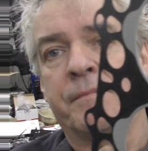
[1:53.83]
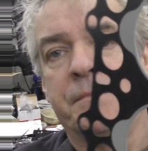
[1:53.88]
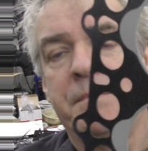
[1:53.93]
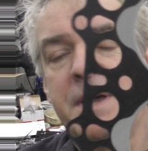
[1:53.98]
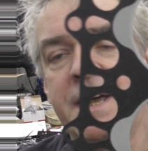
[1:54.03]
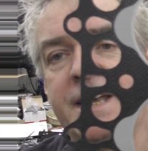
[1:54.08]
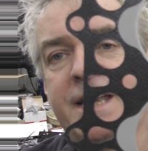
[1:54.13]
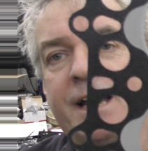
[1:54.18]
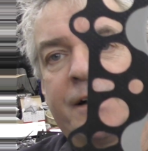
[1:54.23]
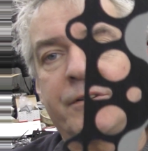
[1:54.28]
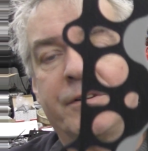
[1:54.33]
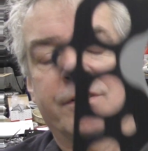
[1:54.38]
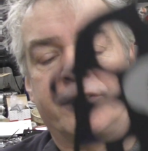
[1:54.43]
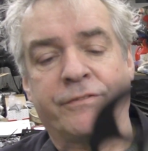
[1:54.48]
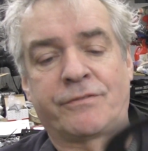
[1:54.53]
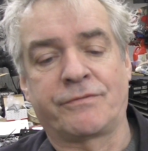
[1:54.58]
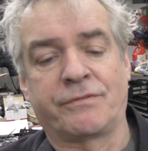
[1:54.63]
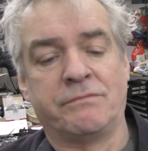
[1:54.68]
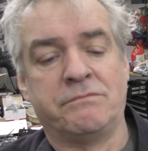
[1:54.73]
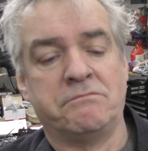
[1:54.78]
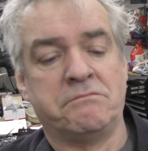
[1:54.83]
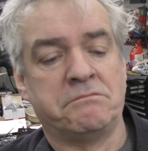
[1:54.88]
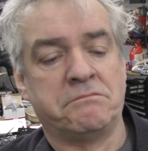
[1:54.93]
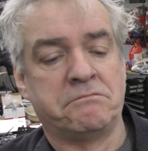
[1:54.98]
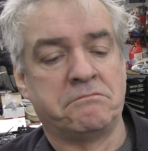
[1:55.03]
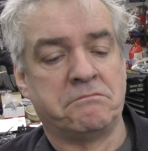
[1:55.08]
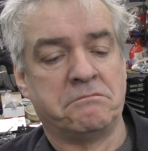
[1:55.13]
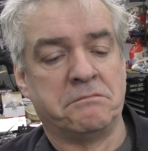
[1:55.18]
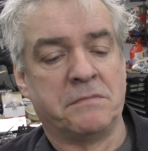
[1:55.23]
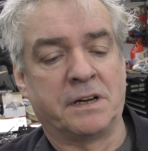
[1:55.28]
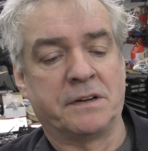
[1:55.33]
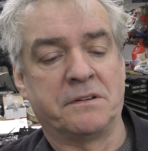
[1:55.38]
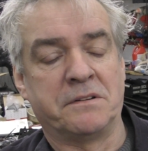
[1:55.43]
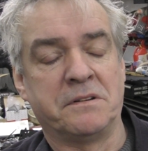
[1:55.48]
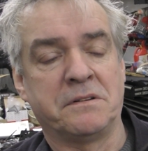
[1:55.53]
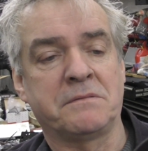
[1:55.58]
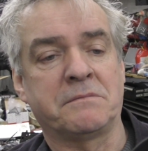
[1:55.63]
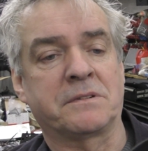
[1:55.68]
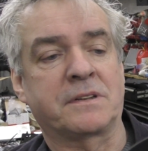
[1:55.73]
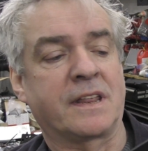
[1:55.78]
made out of. I
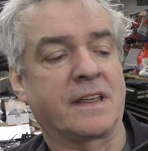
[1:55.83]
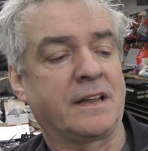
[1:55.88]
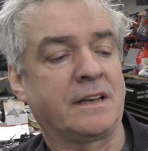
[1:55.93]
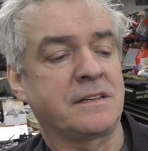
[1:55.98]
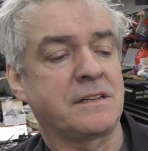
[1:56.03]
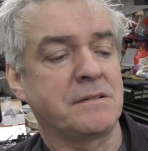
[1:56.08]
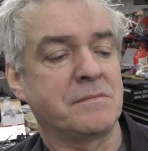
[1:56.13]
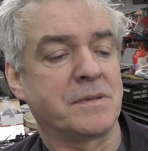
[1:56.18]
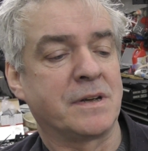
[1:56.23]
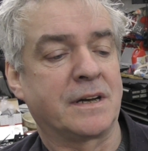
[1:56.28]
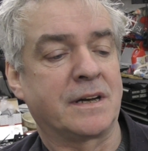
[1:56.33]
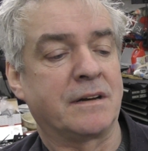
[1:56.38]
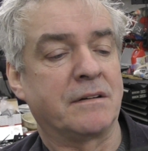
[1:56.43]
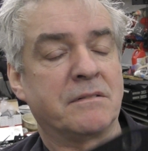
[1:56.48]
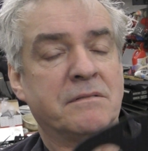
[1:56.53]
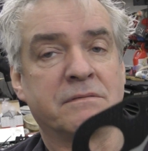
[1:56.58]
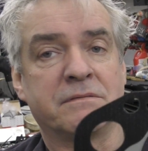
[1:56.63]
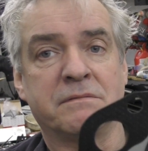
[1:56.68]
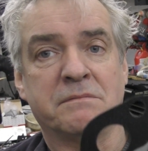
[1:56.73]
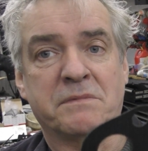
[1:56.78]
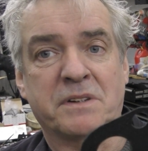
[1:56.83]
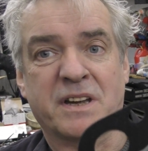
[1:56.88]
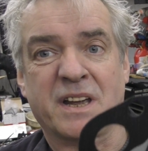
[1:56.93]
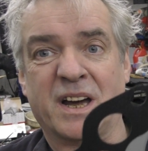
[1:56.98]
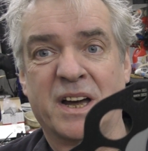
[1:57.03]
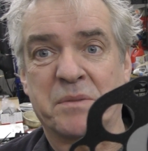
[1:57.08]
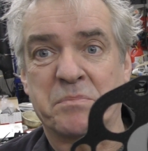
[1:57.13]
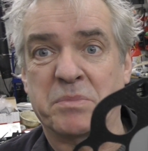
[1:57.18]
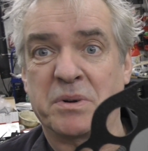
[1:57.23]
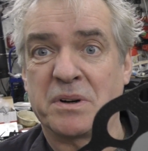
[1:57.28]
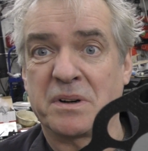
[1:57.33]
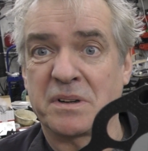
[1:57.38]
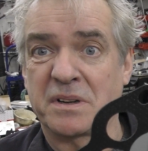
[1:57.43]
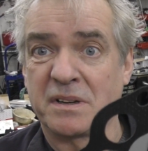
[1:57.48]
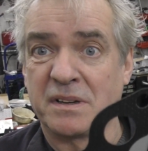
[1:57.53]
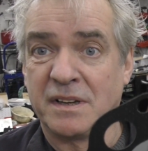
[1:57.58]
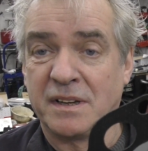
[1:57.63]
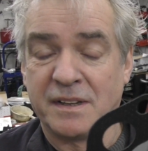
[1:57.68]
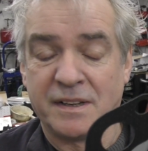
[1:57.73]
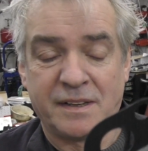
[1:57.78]
don't know what the hell is it made out of?
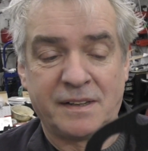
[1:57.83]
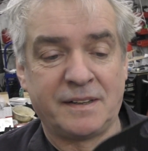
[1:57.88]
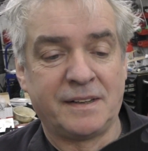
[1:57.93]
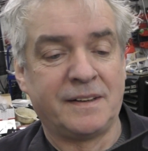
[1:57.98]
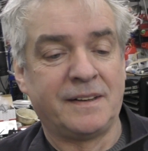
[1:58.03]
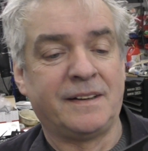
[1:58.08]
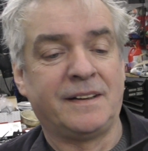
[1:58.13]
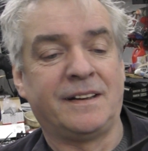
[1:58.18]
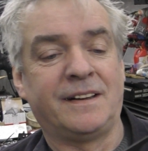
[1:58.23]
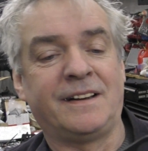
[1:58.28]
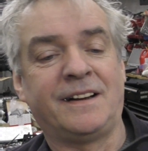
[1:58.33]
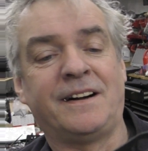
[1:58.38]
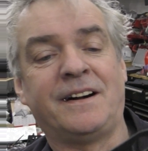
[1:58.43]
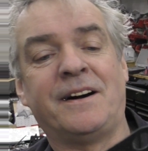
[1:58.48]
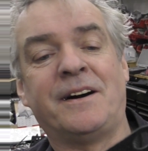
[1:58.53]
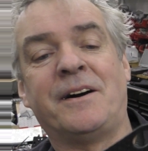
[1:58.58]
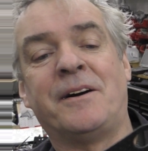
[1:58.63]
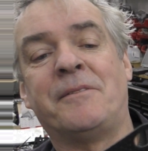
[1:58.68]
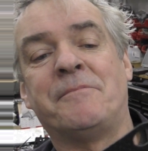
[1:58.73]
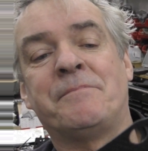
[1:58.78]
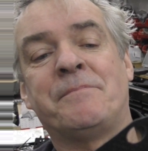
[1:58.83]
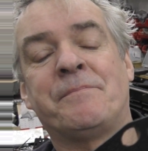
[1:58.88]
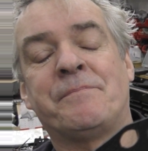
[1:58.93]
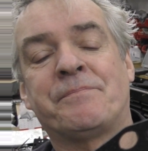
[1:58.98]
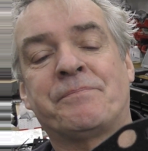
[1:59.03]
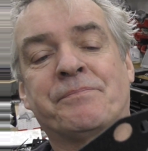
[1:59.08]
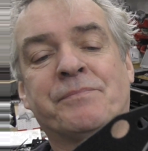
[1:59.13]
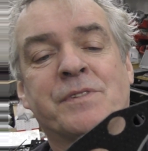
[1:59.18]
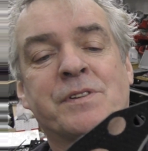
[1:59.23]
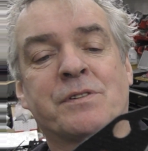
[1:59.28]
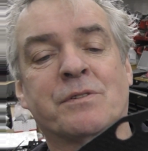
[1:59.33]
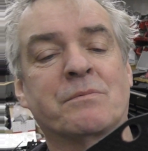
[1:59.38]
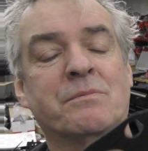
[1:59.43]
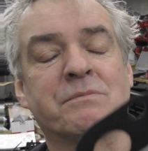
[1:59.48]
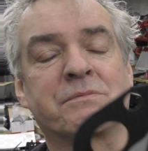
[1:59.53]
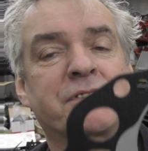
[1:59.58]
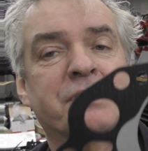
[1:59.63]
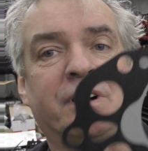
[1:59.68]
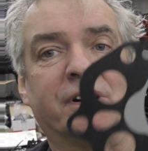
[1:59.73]
Cardboard, um, some